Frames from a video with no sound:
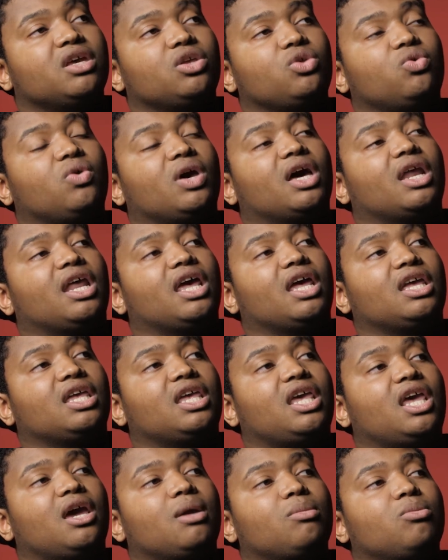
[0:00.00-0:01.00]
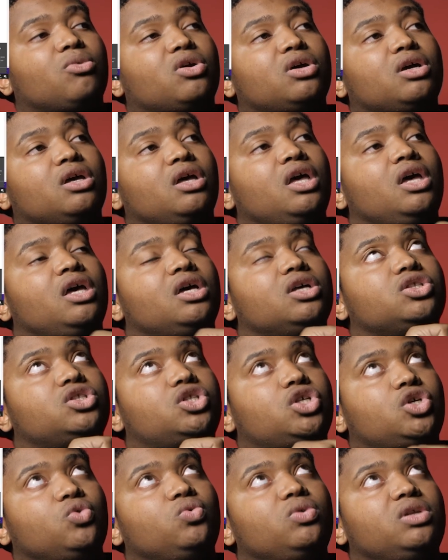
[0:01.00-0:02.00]
You got a camera,
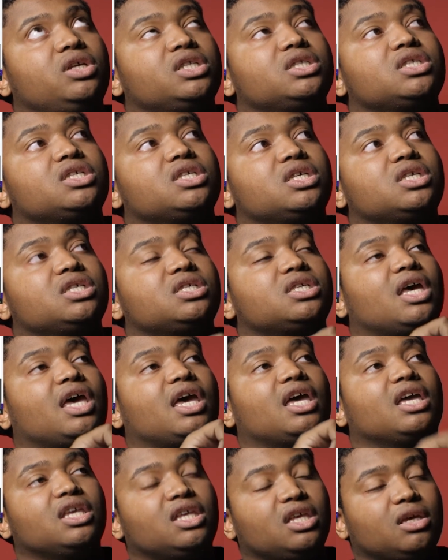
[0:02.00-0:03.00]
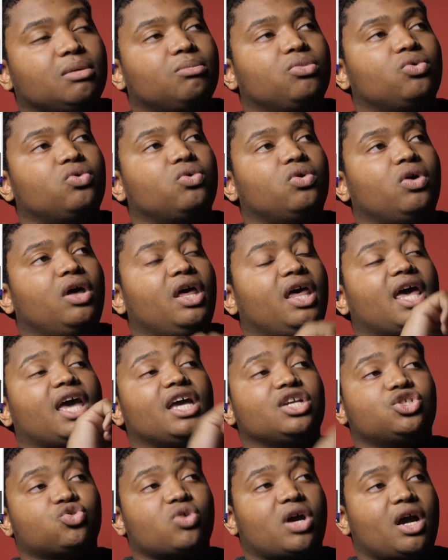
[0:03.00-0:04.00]
2 lenses, a gimbal, a
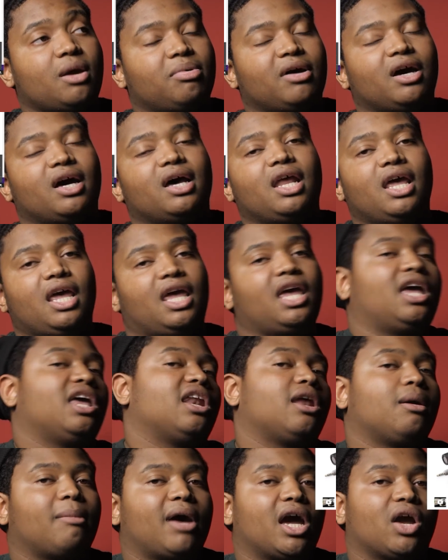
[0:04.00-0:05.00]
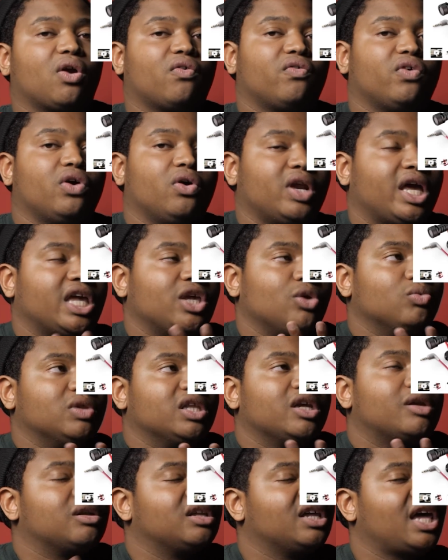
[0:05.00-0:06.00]
tripod, and a microphone, and you
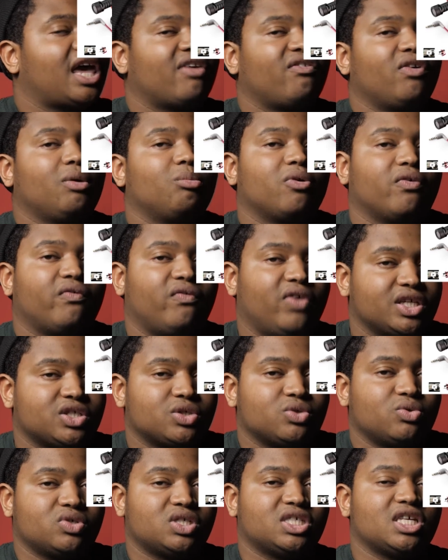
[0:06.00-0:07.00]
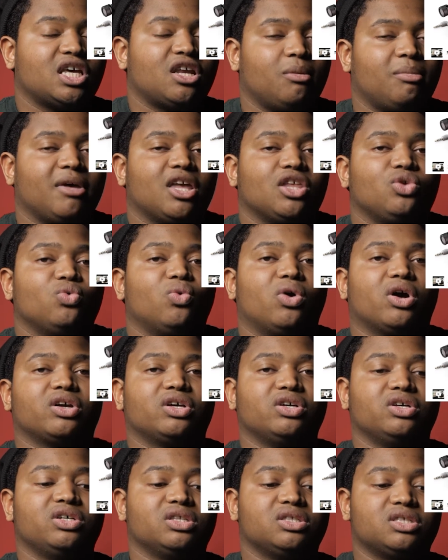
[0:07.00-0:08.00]
literally have a professional setup and you are
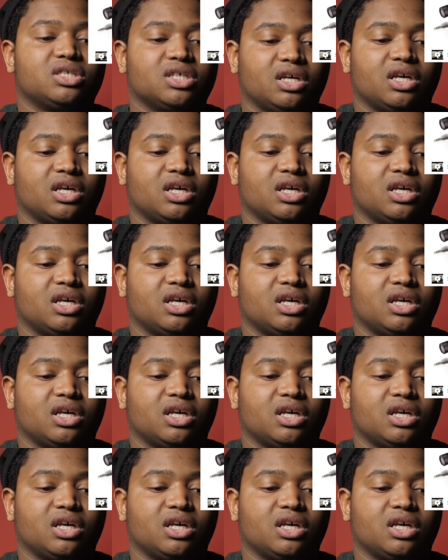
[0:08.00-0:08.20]
good to